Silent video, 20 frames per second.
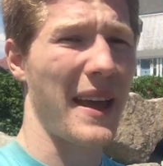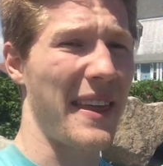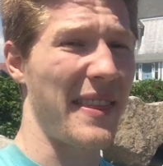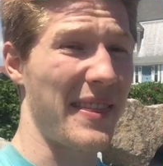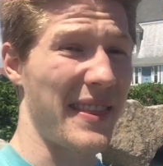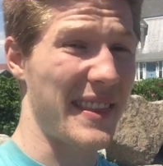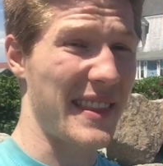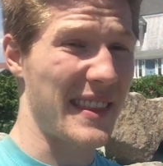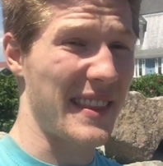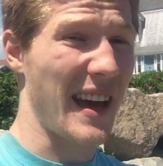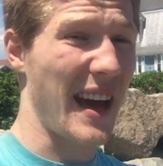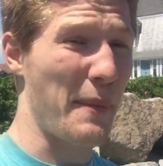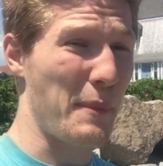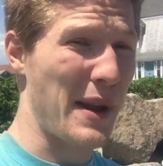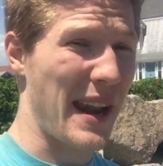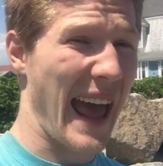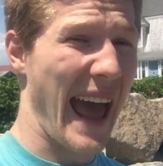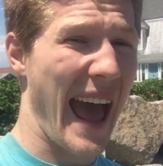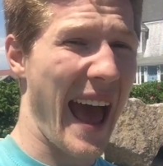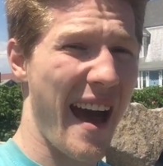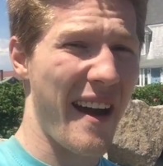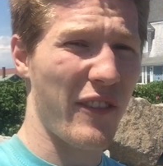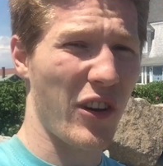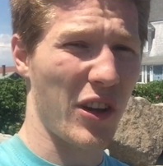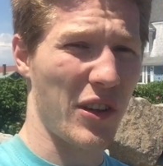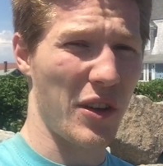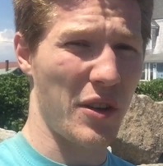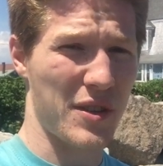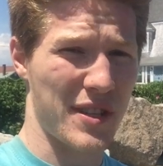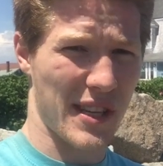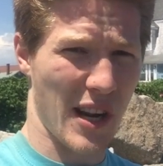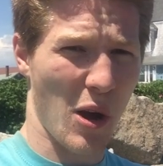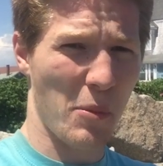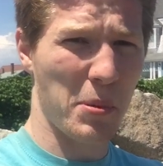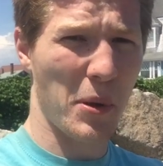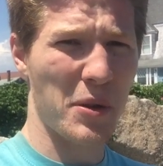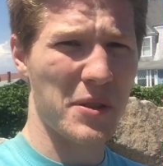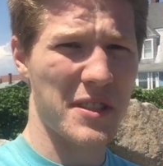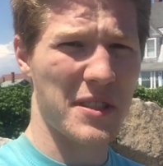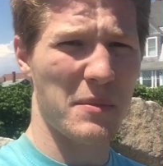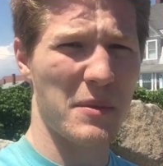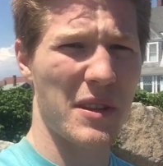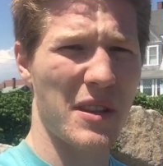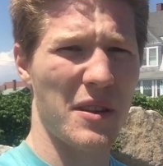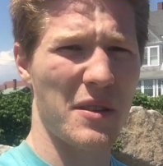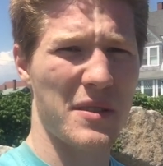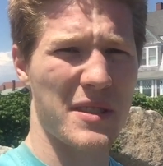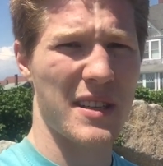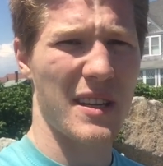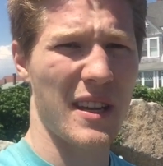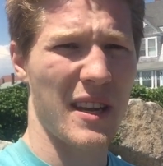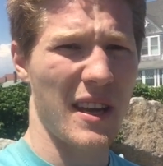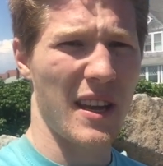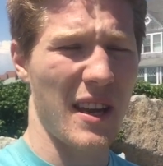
and I'm gonna have all those, and I'll post some of those,